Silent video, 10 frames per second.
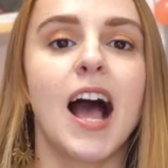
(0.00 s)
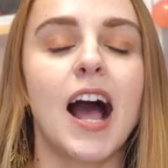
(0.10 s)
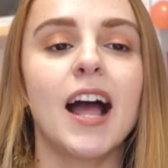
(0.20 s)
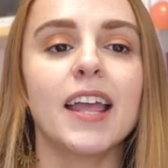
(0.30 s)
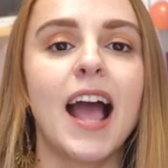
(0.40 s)

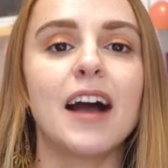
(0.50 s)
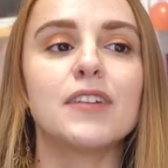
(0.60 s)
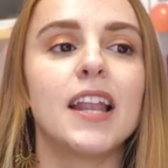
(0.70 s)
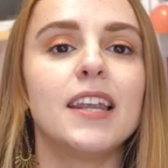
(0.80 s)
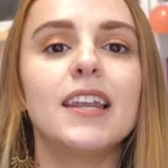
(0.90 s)
I
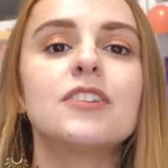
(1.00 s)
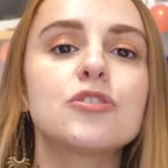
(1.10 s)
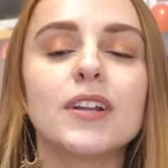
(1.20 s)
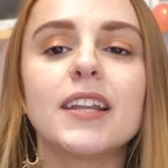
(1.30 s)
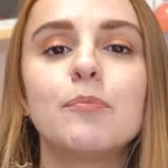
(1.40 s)
have
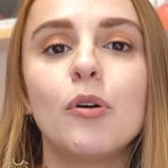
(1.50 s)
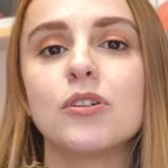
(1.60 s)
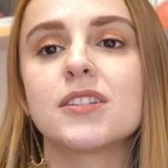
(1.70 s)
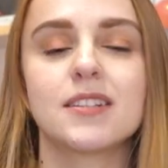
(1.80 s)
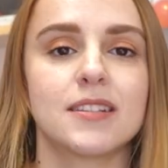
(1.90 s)
literally
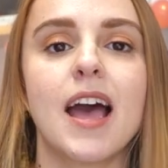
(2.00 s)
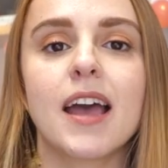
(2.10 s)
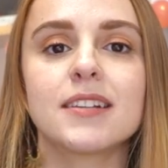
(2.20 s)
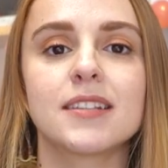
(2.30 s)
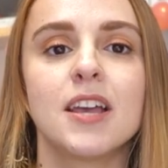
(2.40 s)
paused
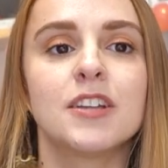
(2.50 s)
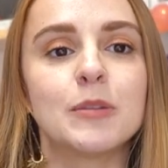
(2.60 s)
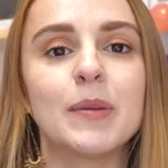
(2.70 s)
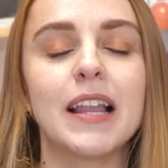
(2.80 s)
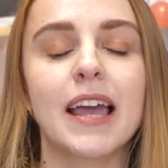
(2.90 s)
sex
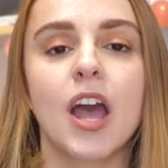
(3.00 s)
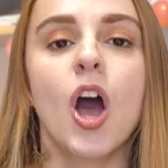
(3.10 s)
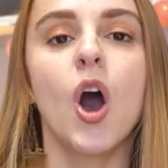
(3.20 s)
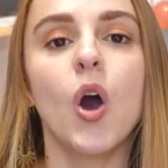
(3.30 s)
to be like,